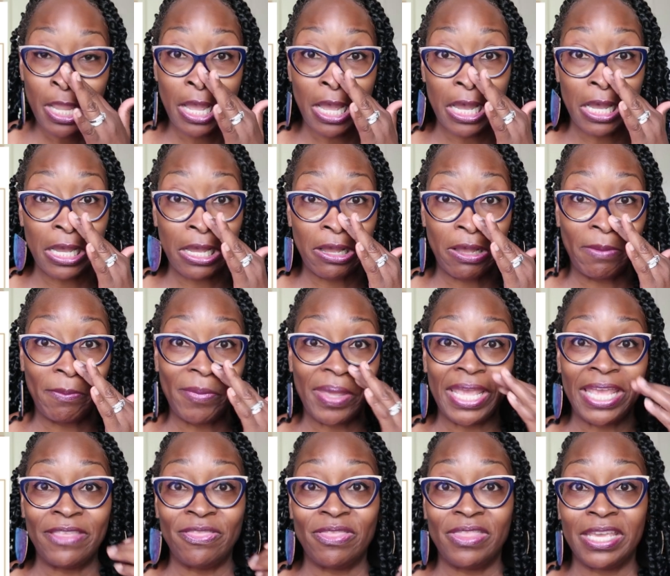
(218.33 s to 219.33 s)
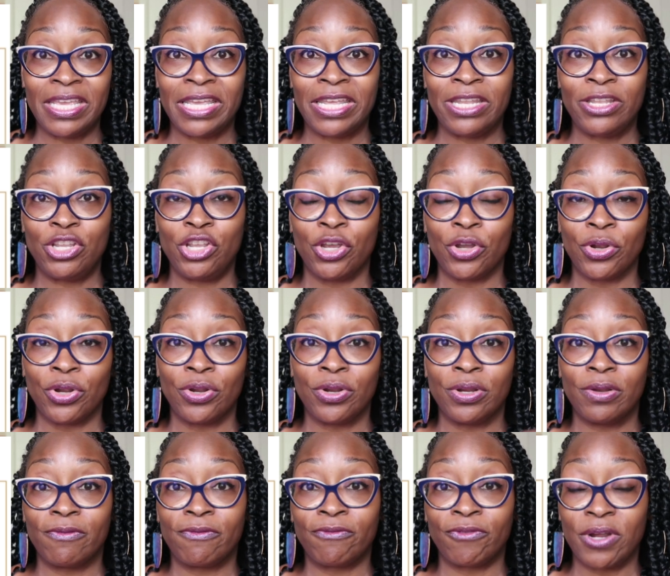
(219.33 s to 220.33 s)
and then
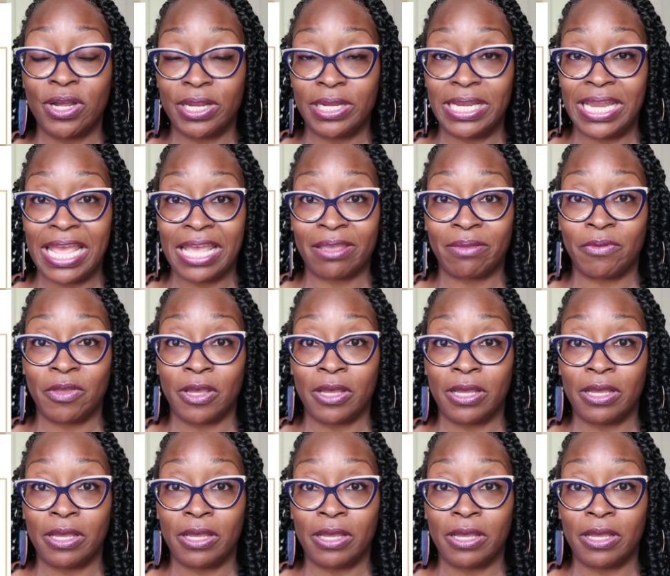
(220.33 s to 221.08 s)
your front neck